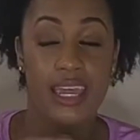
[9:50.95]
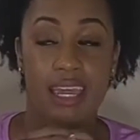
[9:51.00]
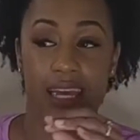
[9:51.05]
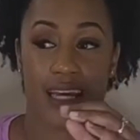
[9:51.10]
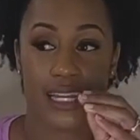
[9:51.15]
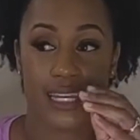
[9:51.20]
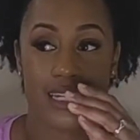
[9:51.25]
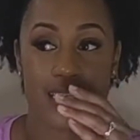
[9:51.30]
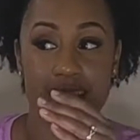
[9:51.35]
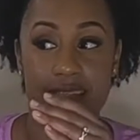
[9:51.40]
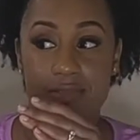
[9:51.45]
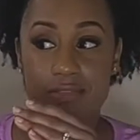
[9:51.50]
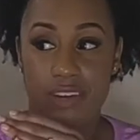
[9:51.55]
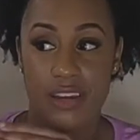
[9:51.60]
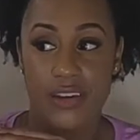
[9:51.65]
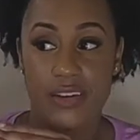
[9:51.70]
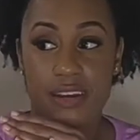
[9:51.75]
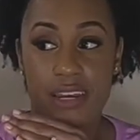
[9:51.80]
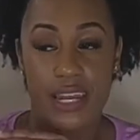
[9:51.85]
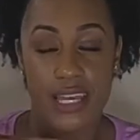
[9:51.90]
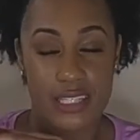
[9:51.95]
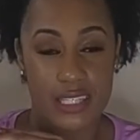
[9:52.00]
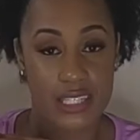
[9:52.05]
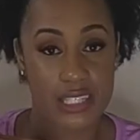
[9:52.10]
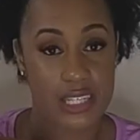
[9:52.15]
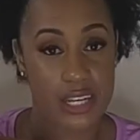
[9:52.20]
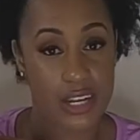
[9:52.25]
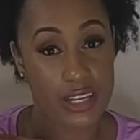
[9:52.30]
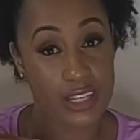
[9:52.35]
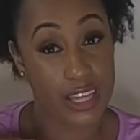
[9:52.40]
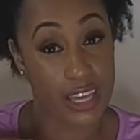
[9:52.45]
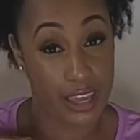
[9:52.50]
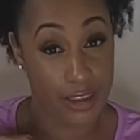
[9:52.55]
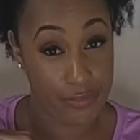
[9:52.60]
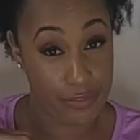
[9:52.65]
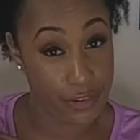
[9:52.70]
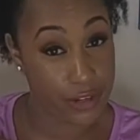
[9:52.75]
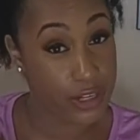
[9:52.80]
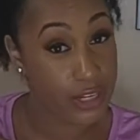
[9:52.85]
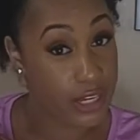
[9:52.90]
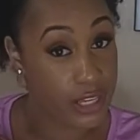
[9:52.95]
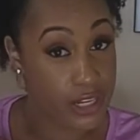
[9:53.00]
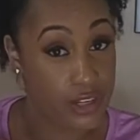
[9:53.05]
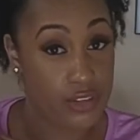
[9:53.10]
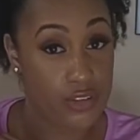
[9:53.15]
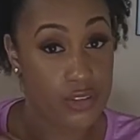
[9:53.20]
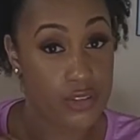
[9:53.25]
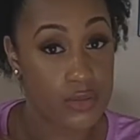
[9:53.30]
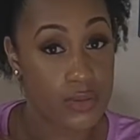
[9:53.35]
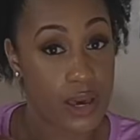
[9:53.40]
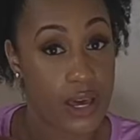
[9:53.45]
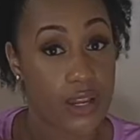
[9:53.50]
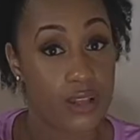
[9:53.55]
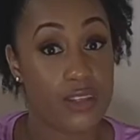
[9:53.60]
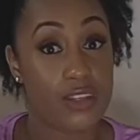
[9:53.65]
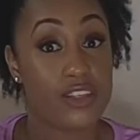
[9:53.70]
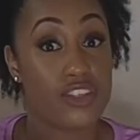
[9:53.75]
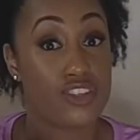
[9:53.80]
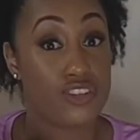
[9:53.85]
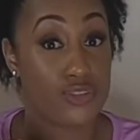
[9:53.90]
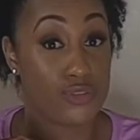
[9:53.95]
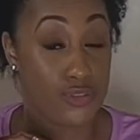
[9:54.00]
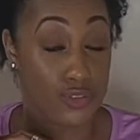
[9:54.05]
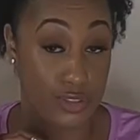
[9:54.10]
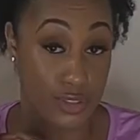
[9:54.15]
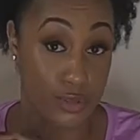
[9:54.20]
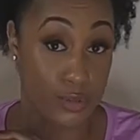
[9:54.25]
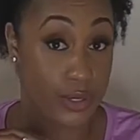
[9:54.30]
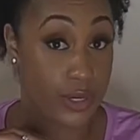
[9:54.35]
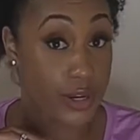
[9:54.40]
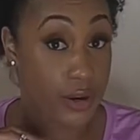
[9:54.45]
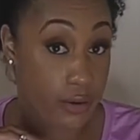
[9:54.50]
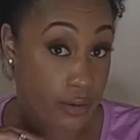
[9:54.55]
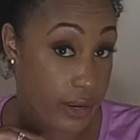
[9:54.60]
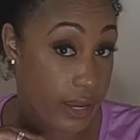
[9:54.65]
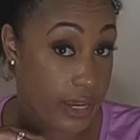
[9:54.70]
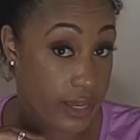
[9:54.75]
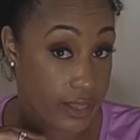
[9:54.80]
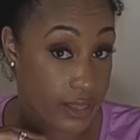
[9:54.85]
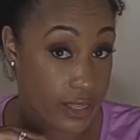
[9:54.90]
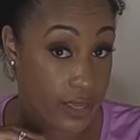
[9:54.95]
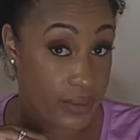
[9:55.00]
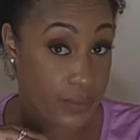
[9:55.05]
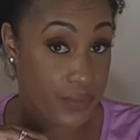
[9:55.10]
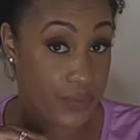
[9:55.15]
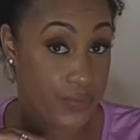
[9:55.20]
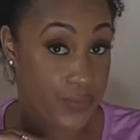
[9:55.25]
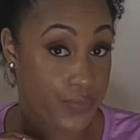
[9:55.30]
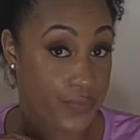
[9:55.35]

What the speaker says: It is very necessary that if you're gonna do swaddling, you do it correctly.